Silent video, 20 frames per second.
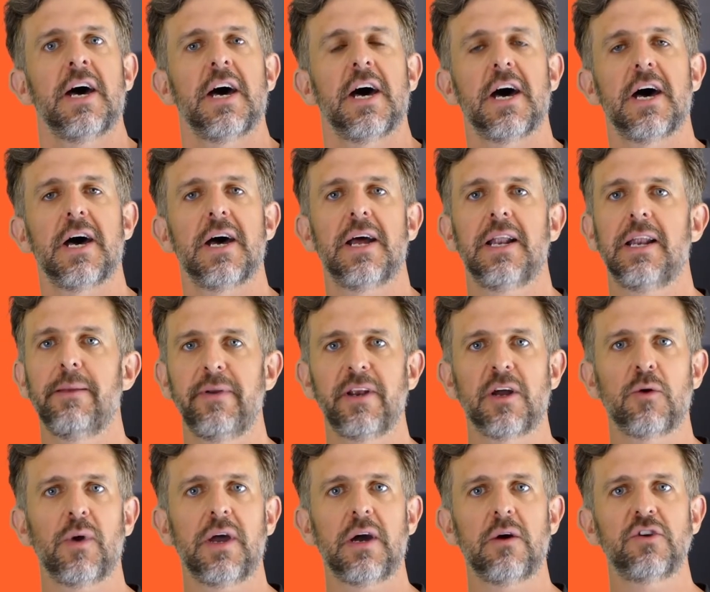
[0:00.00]
Let me
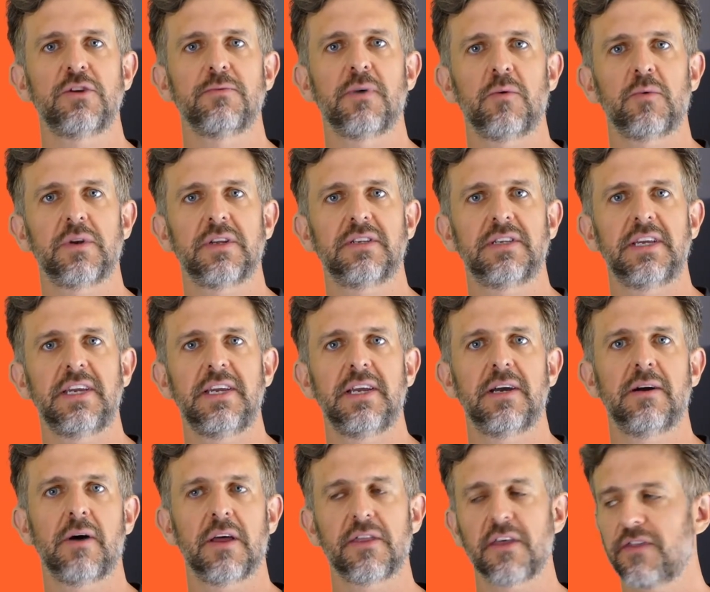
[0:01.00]
know what else you might want to see,
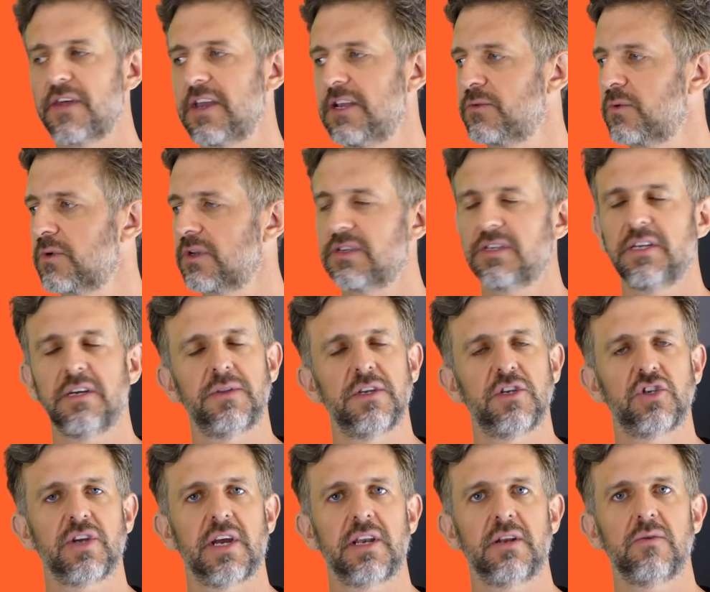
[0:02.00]
other things you want to see on
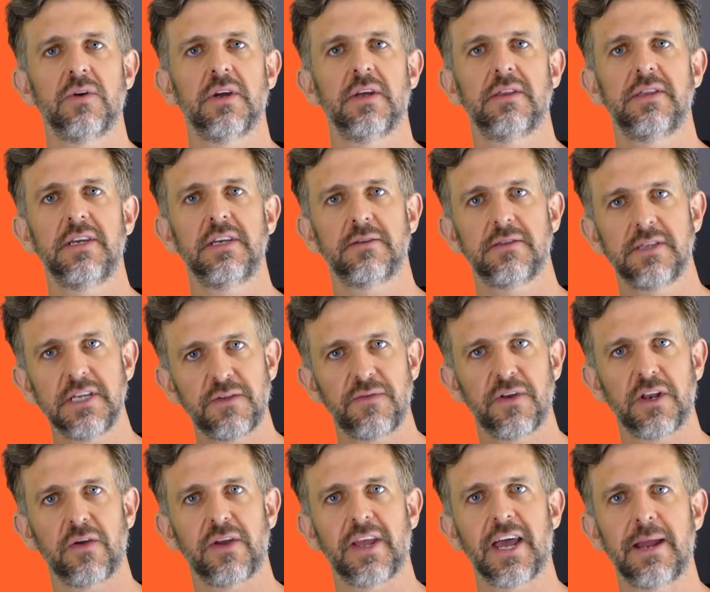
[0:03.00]
this channel. This
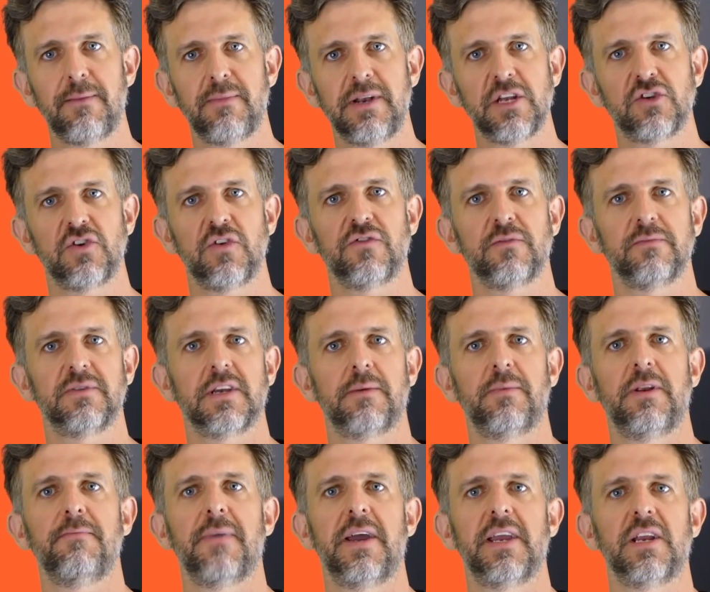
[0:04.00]
video came literally from
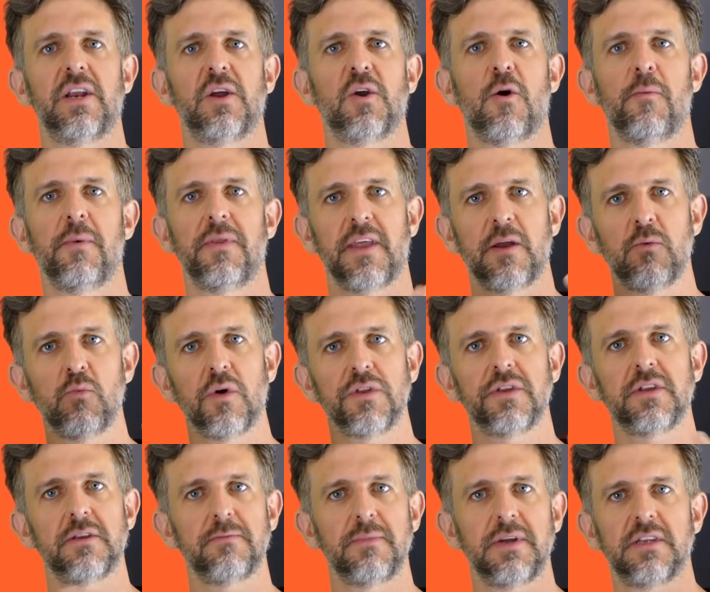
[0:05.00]
somebody making a comment. They
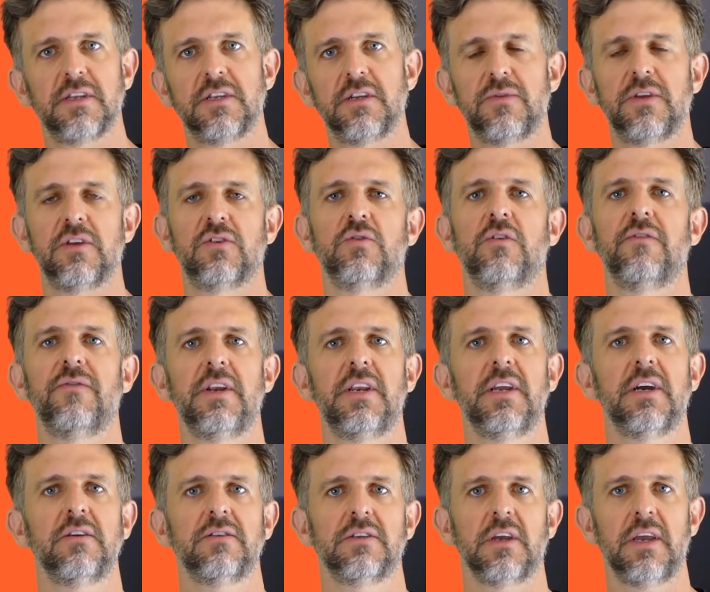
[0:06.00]
wanted me to do this sort of
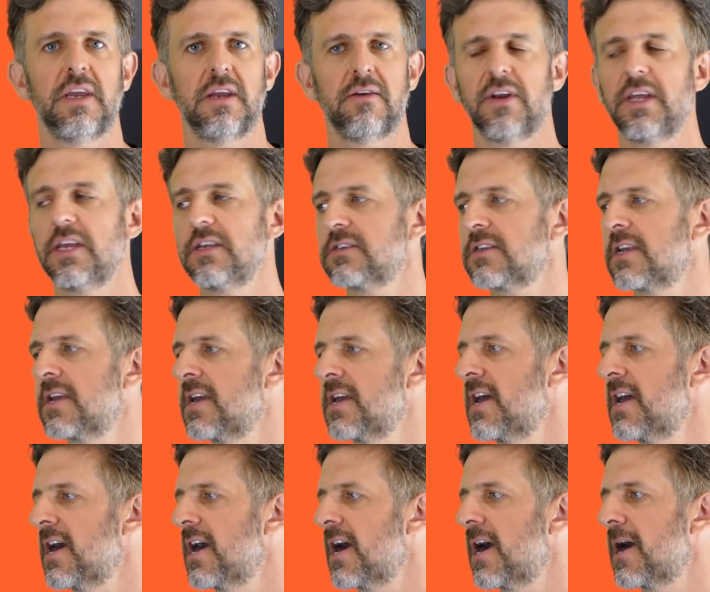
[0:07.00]
video, so here it is.
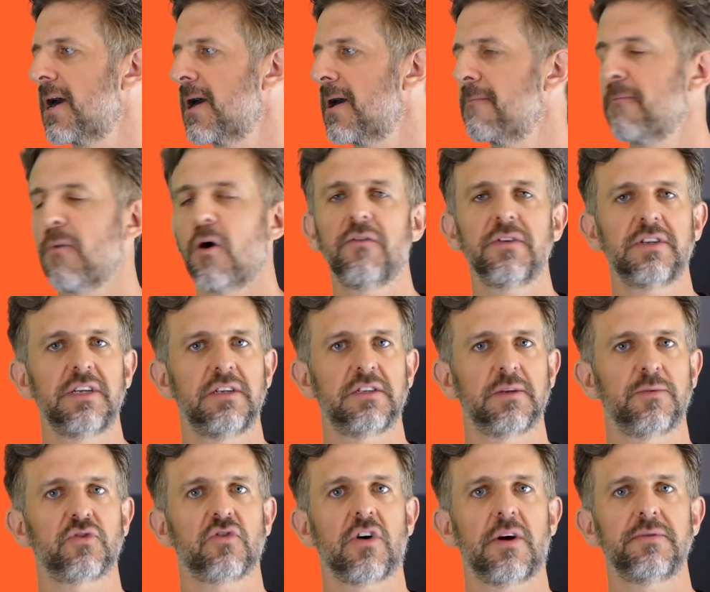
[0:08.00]
Obviously,
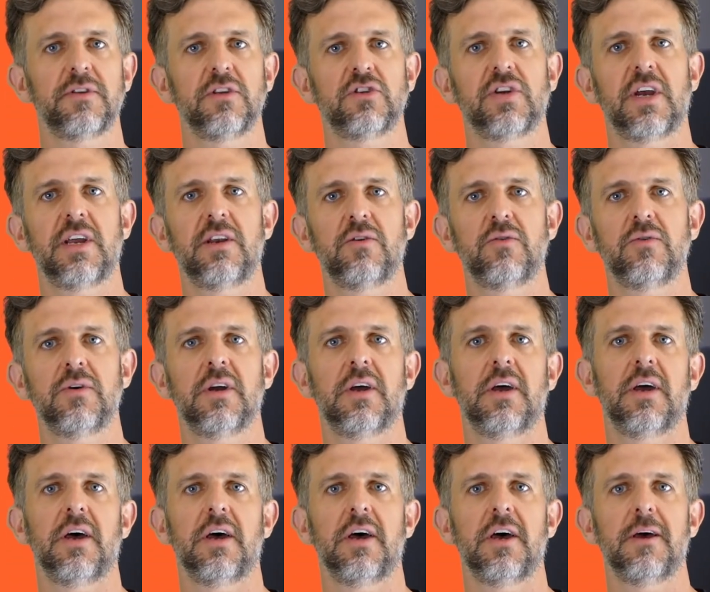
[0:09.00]
subscribe to the channel
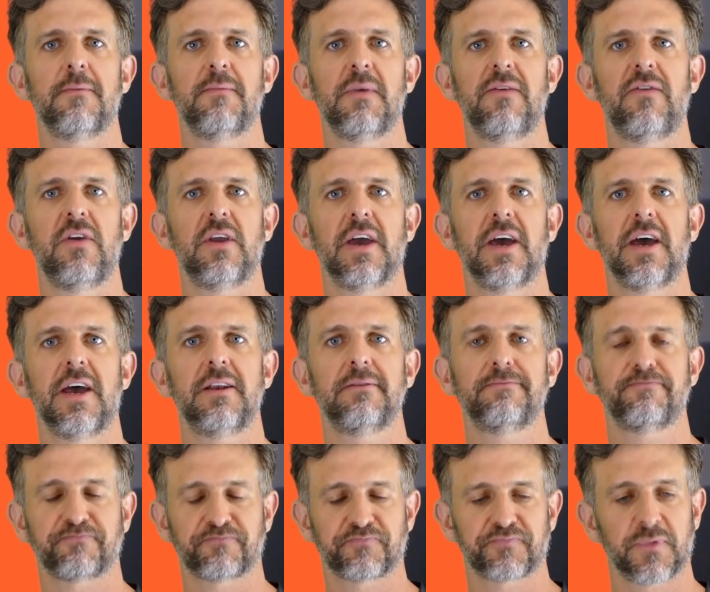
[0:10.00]
if you can.
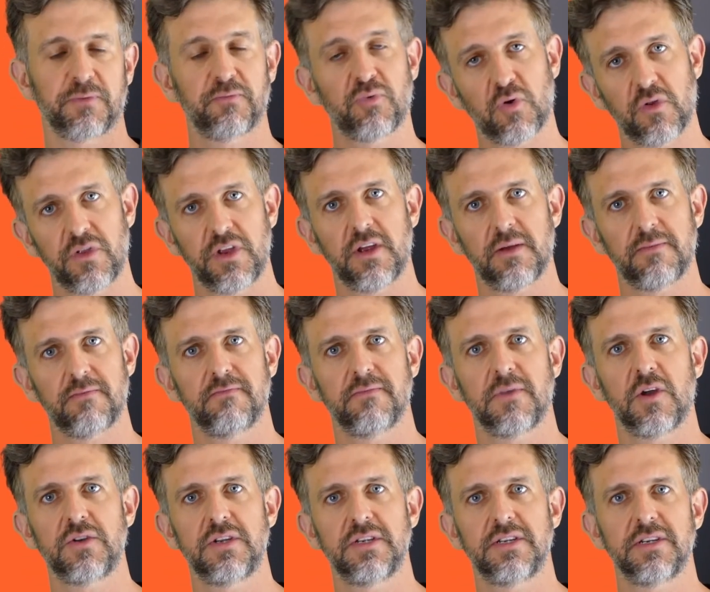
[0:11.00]
Put on your
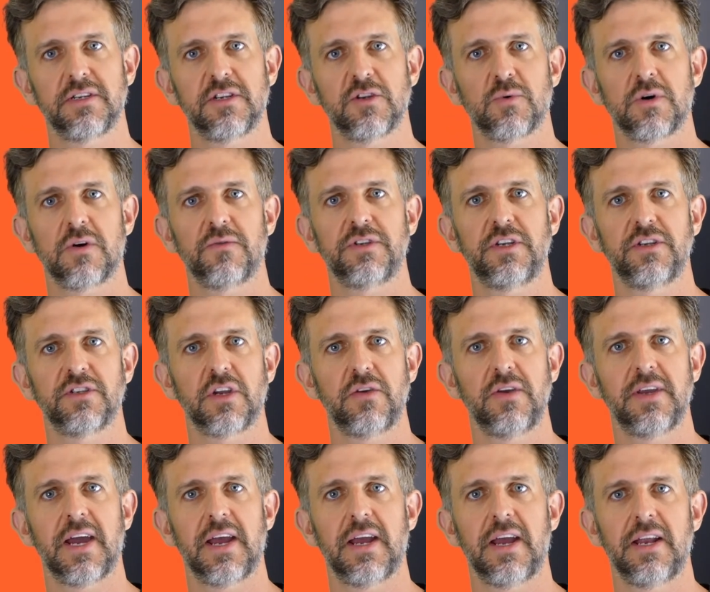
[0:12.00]
notices as well, obviously, so
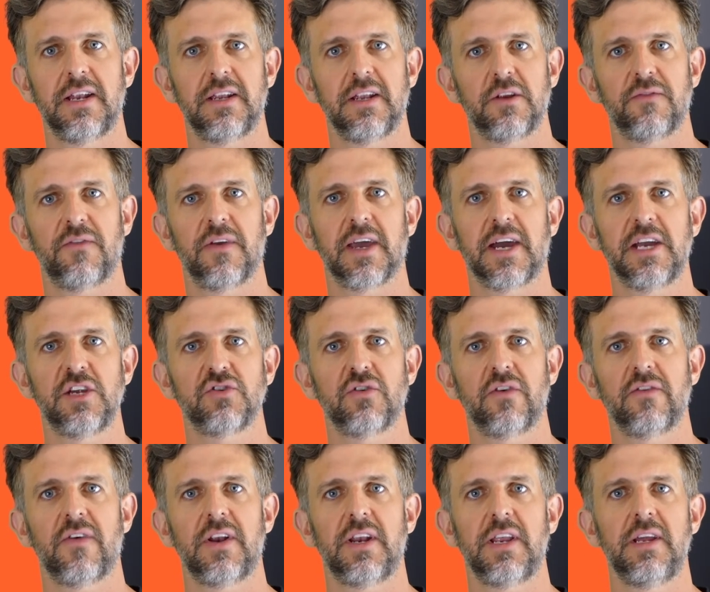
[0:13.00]
you get a notification
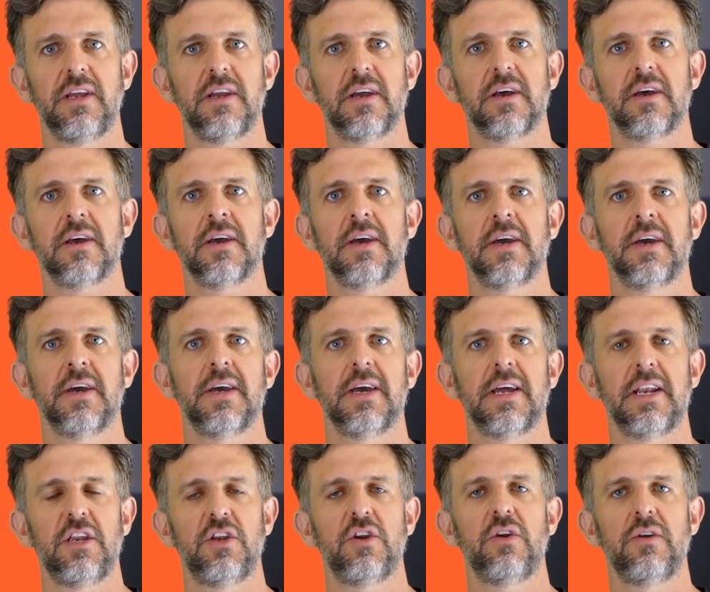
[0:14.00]
of
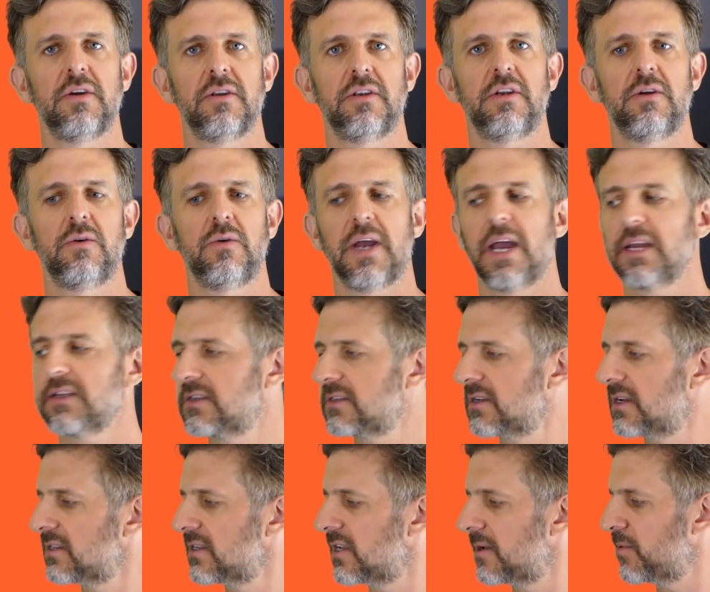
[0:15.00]
any new
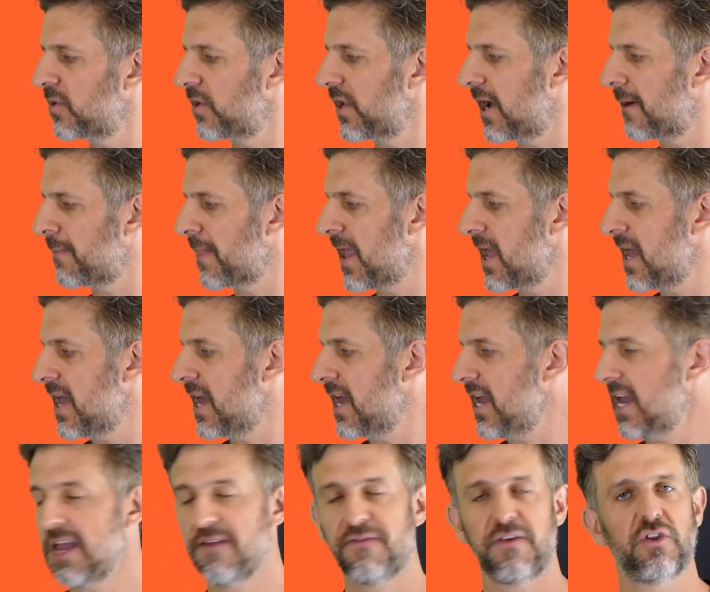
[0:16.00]
exercises I put out.
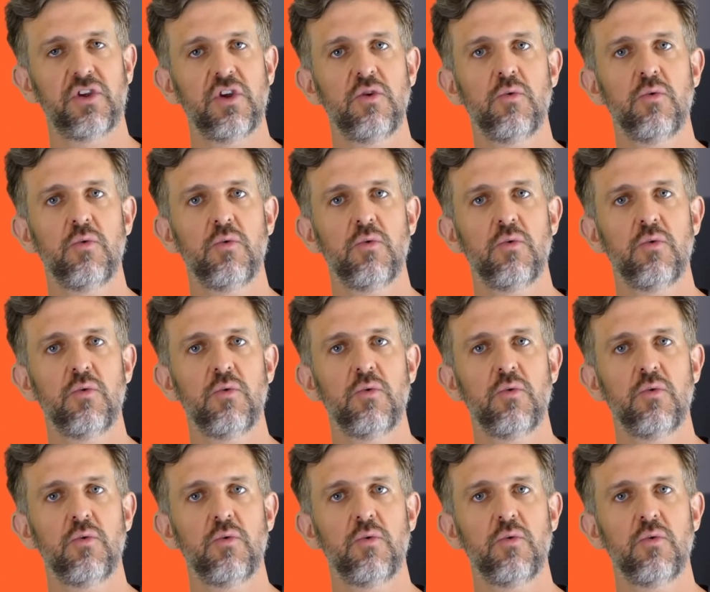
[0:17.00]
If you do